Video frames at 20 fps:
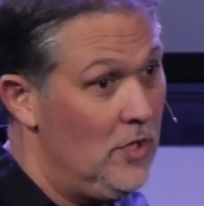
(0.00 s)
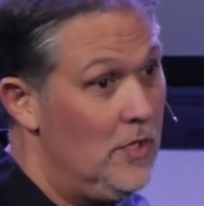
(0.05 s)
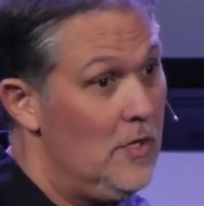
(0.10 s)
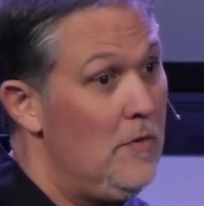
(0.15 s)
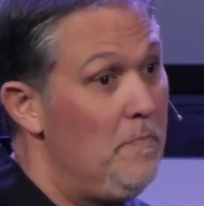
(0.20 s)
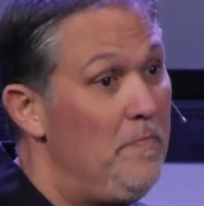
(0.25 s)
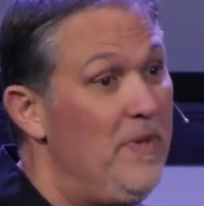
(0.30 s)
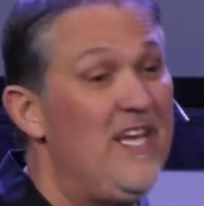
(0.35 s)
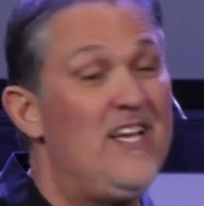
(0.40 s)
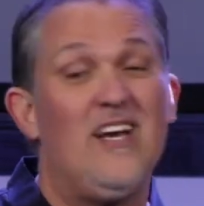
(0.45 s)

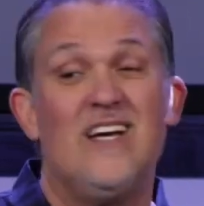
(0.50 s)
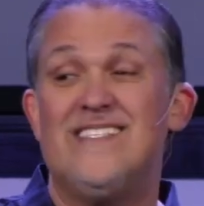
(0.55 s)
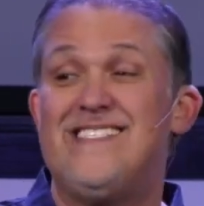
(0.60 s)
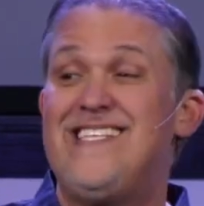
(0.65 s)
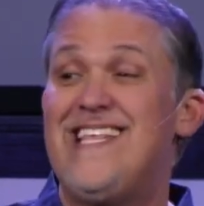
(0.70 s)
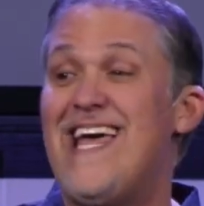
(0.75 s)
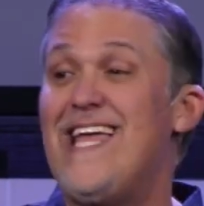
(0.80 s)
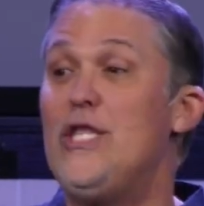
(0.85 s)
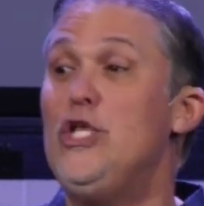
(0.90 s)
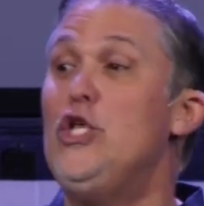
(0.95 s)
because
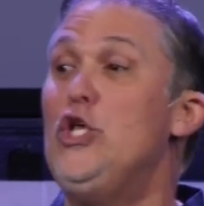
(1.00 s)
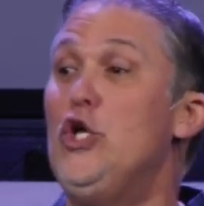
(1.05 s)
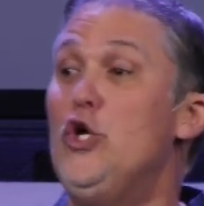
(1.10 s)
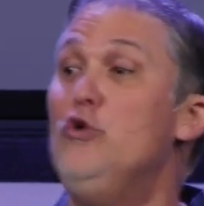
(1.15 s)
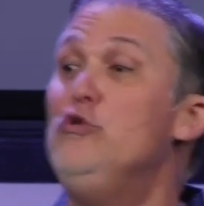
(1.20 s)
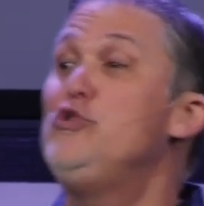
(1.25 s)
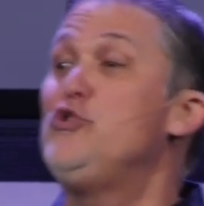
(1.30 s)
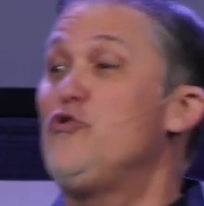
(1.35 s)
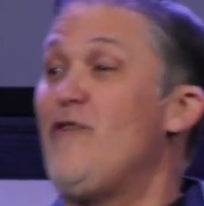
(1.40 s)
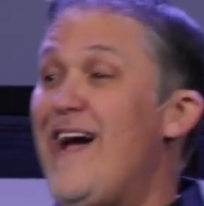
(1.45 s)
then you
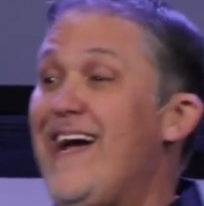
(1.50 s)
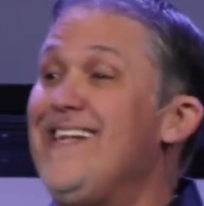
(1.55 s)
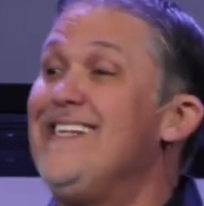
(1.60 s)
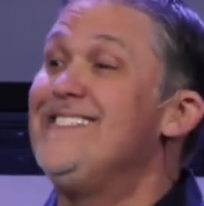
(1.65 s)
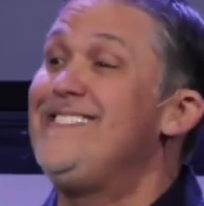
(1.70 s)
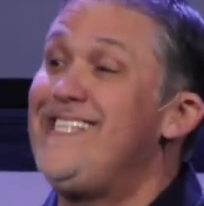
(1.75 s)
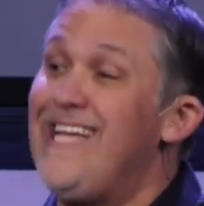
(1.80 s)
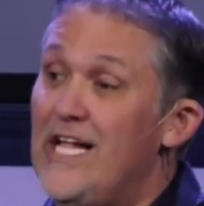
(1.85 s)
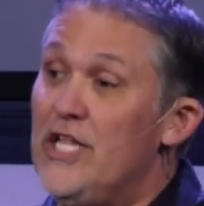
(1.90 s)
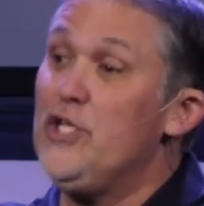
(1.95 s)
try to
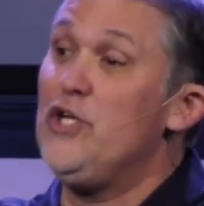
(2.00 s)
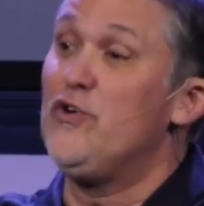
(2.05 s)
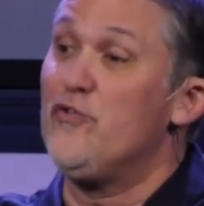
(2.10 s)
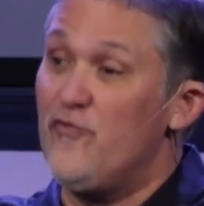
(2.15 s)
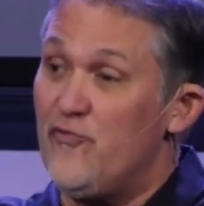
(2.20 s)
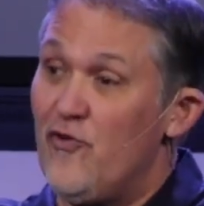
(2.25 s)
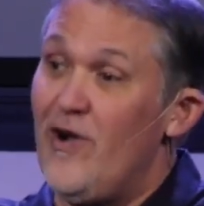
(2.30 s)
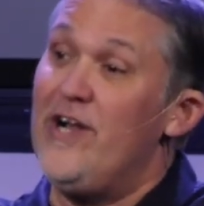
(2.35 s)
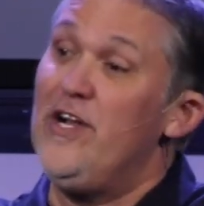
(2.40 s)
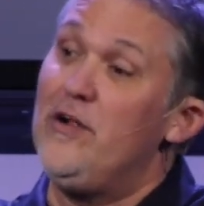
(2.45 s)
tell your
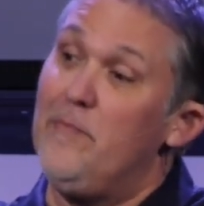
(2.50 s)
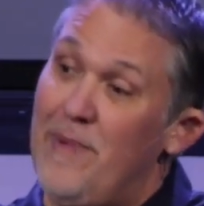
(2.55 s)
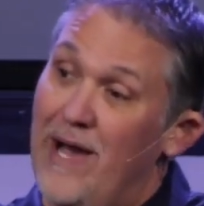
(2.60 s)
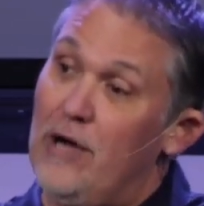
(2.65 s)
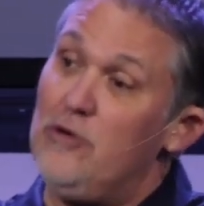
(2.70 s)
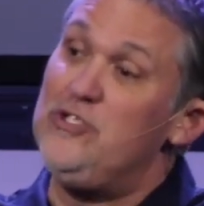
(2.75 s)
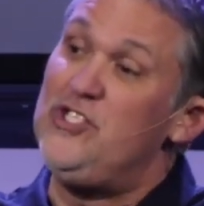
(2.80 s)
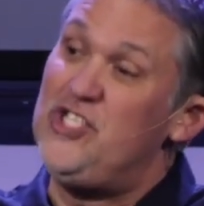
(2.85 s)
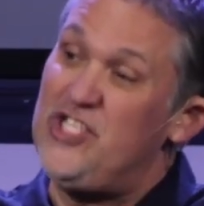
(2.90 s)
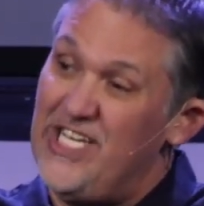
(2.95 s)
friend
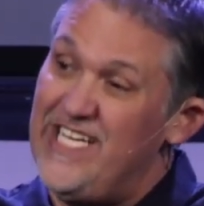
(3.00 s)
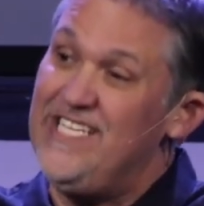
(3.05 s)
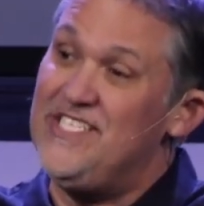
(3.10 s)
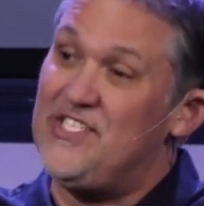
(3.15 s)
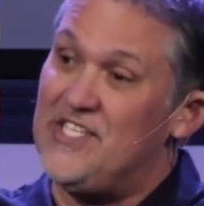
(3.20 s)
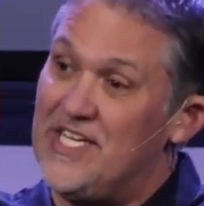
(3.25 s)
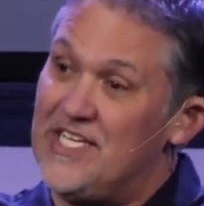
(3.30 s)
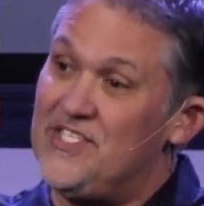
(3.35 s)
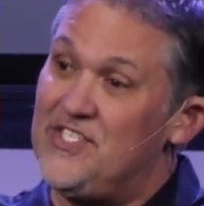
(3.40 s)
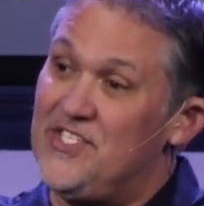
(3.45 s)
about
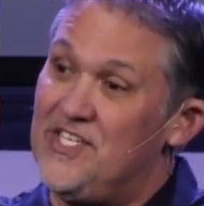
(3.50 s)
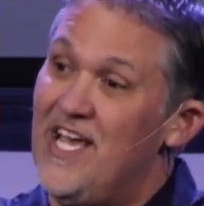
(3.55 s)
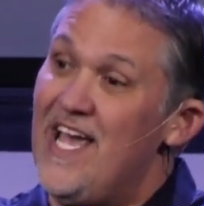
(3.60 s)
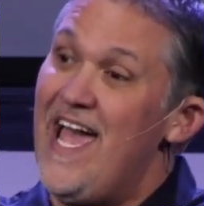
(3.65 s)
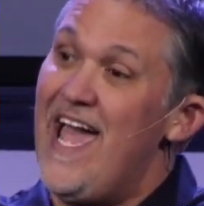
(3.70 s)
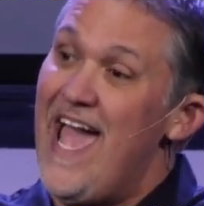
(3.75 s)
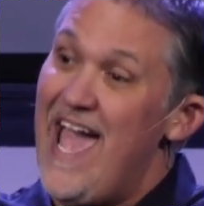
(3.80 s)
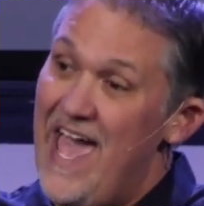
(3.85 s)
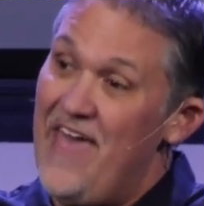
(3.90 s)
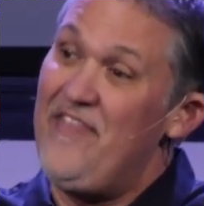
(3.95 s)
Jesus
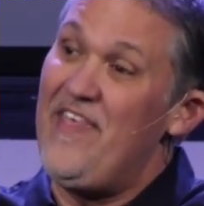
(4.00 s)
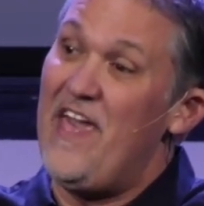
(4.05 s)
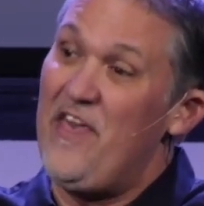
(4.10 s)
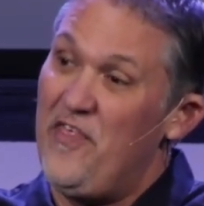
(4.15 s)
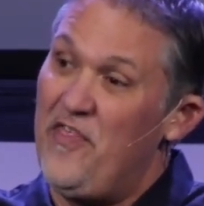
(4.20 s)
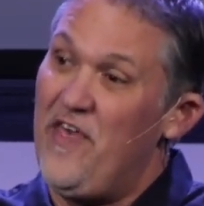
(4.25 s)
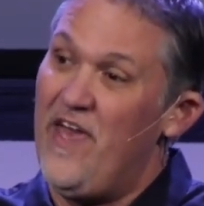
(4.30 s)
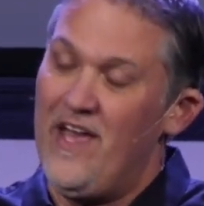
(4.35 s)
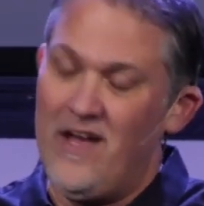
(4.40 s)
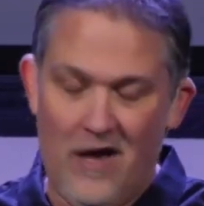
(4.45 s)
and they
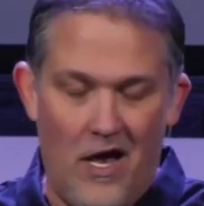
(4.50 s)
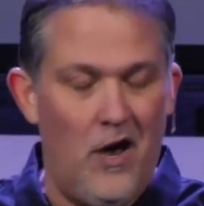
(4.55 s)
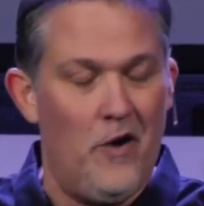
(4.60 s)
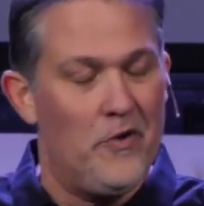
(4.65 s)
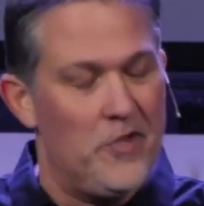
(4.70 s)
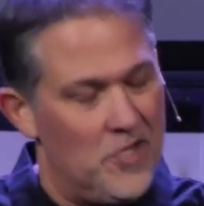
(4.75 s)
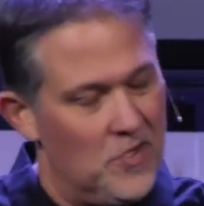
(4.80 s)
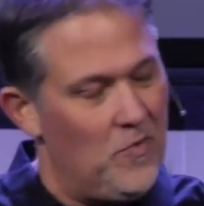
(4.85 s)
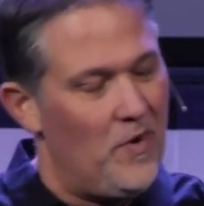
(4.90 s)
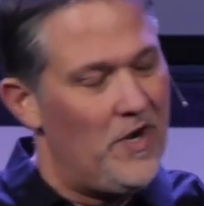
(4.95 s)
think, oh,
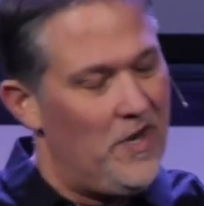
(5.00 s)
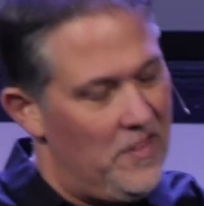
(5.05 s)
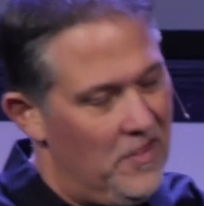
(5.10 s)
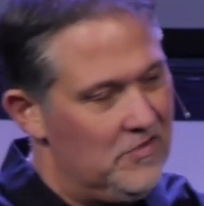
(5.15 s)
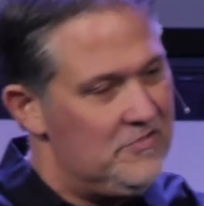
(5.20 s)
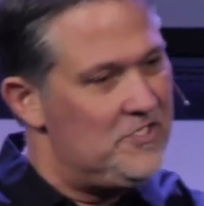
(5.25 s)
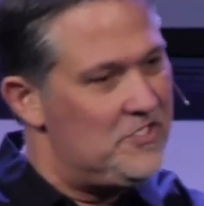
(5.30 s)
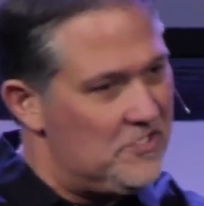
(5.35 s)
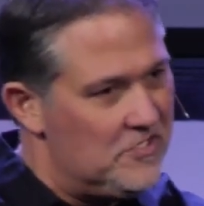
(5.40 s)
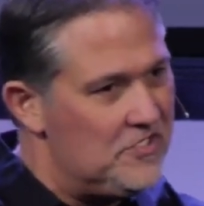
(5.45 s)
you're one of
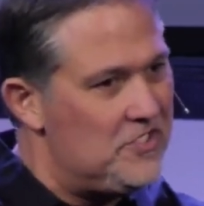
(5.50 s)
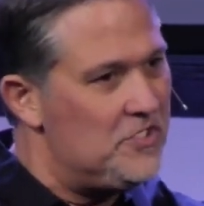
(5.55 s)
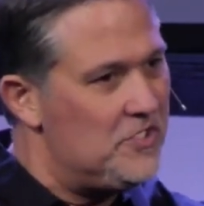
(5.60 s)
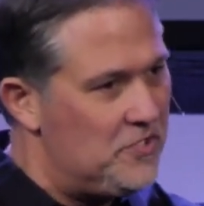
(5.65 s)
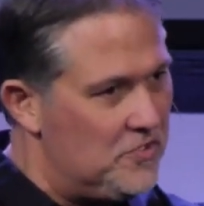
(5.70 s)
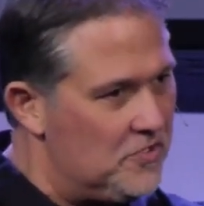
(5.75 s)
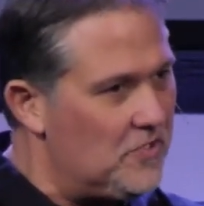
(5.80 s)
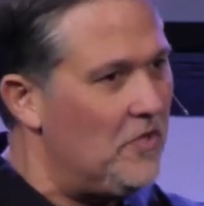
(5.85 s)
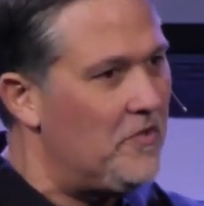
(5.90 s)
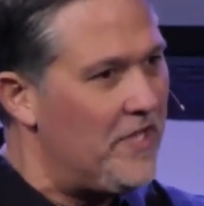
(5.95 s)
those churches
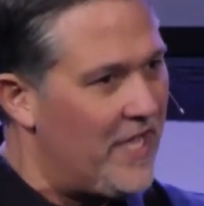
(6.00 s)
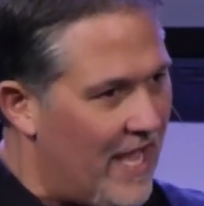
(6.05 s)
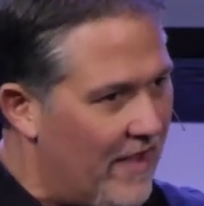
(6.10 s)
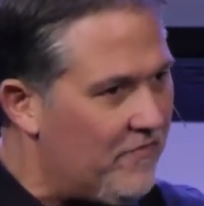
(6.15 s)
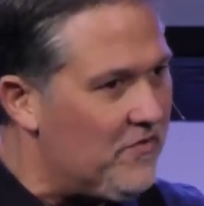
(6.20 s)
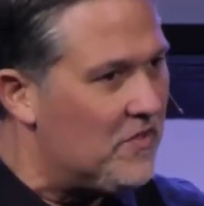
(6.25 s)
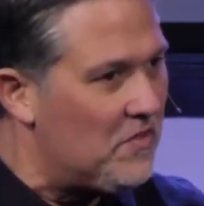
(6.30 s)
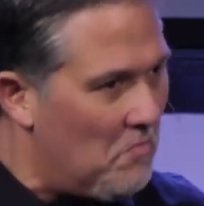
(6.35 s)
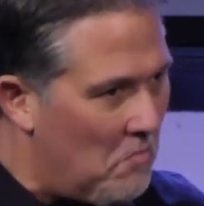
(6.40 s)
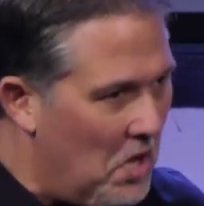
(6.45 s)
who's only
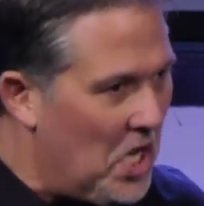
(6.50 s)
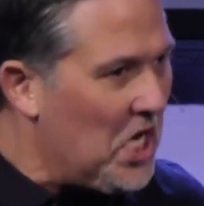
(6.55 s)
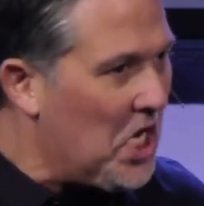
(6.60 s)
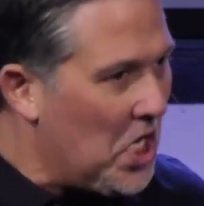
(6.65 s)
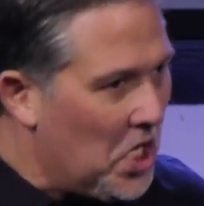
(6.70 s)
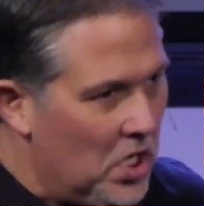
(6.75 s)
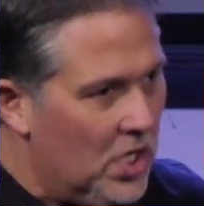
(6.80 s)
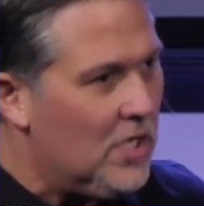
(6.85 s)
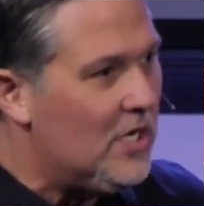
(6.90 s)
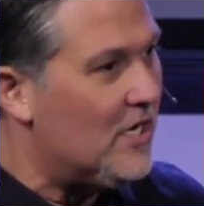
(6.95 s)
after the money
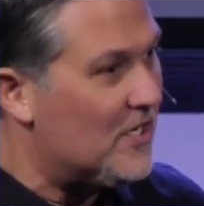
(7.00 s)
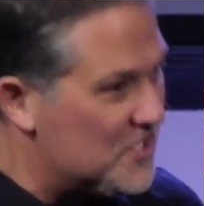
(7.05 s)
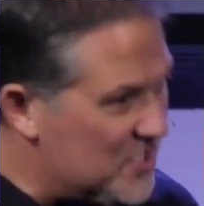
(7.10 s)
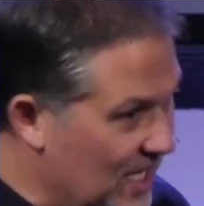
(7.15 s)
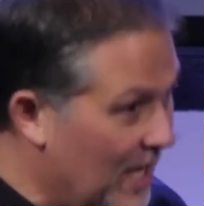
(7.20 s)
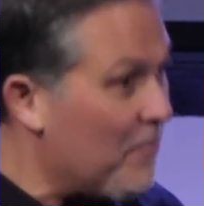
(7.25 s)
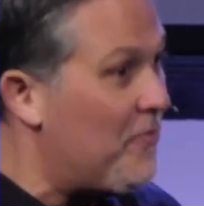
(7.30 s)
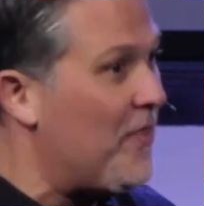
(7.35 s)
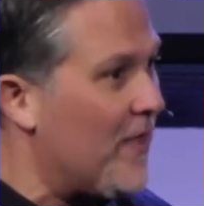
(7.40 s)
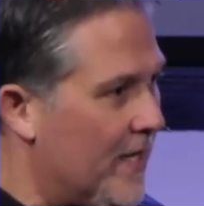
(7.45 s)
or
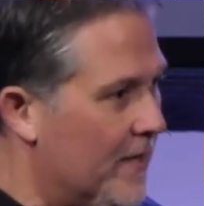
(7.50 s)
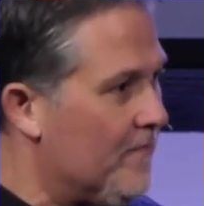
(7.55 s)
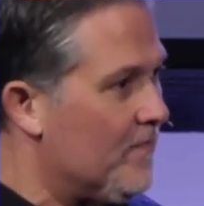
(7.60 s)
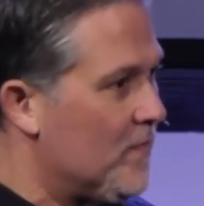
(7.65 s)
something.